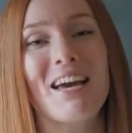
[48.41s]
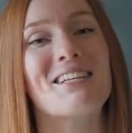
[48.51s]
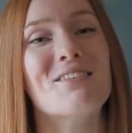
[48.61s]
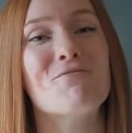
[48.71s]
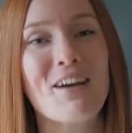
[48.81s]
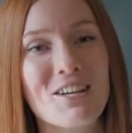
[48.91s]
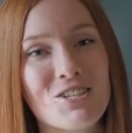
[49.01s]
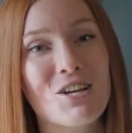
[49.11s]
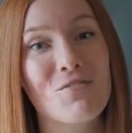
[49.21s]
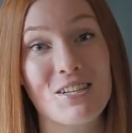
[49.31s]
It's an
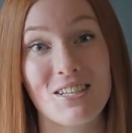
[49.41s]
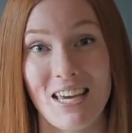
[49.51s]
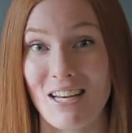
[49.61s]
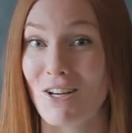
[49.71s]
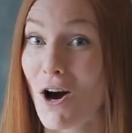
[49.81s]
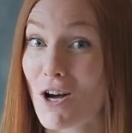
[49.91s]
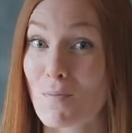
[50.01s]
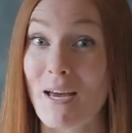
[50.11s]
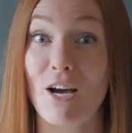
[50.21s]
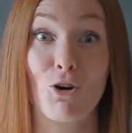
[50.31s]
infection of the skin
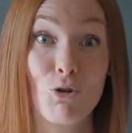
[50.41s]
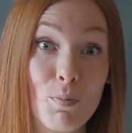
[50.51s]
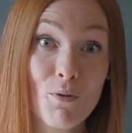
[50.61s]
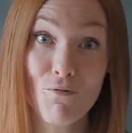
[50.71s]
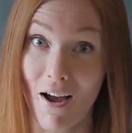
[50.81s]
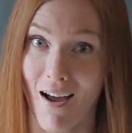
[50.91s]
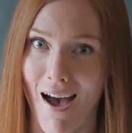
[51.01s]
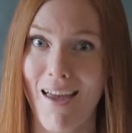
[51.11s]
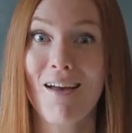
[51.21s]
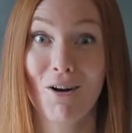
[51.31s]
caused by a group of
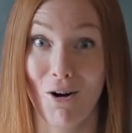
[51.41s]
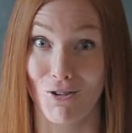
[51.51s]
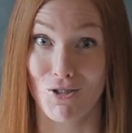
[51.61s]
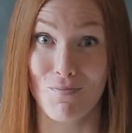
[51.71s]
fungi called